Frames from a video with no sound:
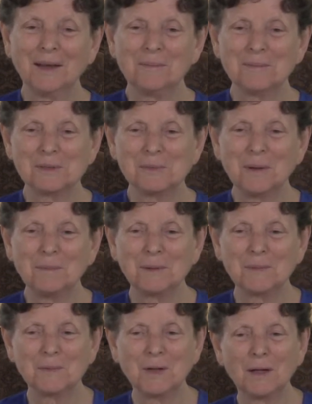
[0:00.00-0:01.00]
Swami
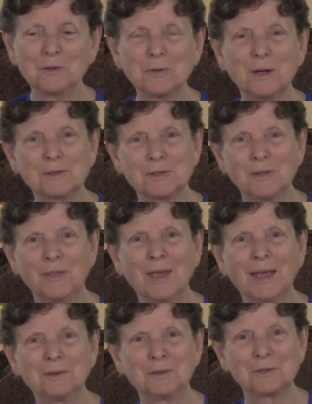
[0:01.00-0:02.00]
contrasted
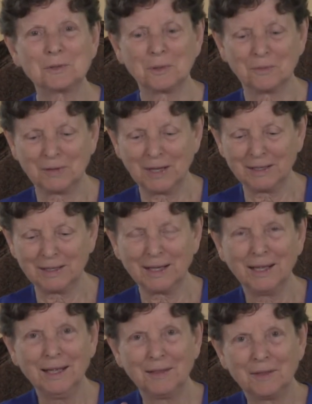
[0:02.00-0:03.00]
that to sort of getting
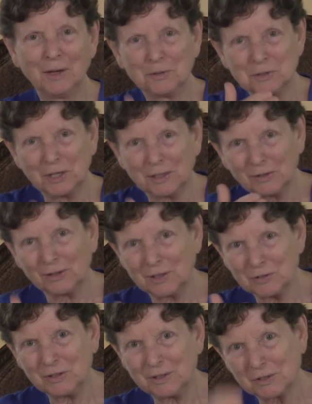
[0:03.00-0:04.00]
the
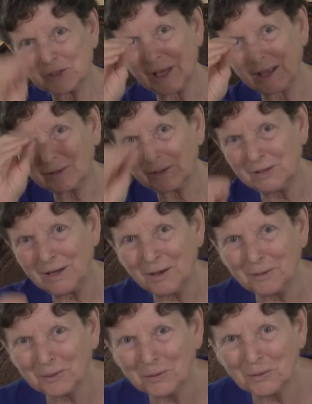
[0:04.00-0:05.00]
articulation exactly
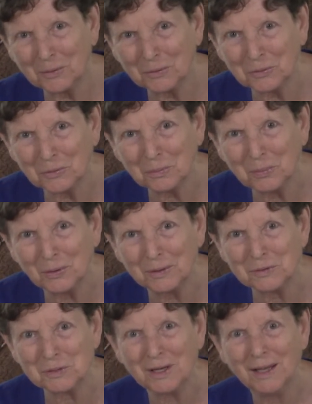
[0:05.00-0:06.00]
down and going through the
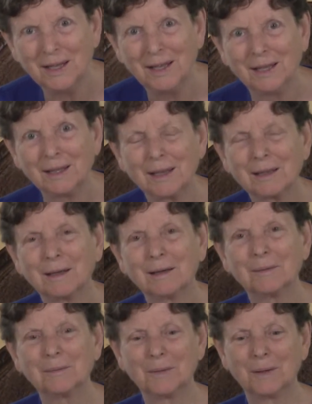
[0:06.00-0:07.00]
points like
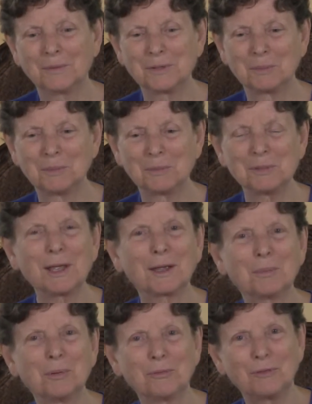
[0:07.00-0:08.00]
a
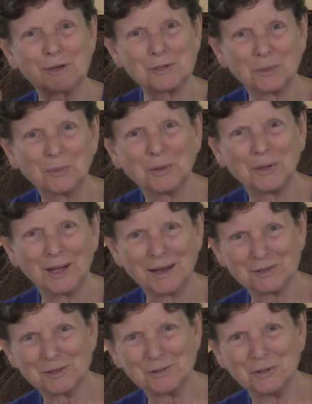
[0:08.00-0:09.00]
professor would. He
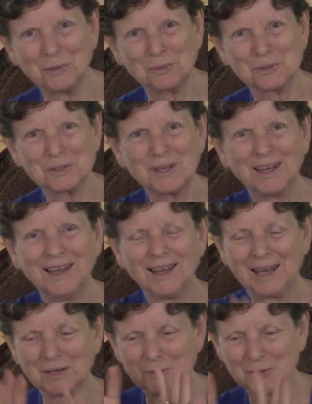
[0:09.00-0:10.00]
has his notes.
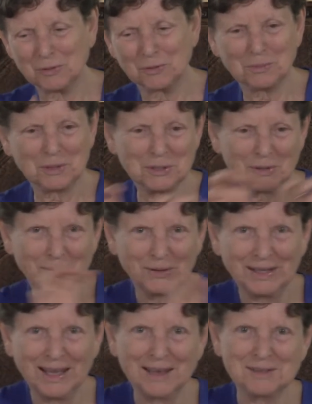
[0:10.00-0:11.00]
He has a certain material
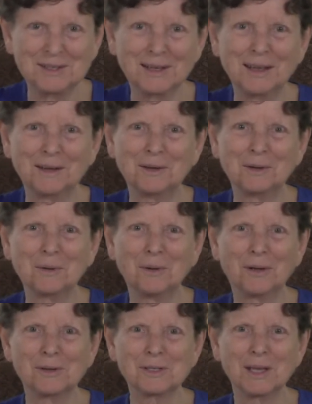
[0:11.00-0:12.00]
he has to get it
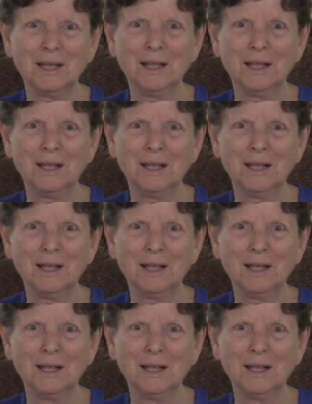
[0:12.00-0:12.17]
across.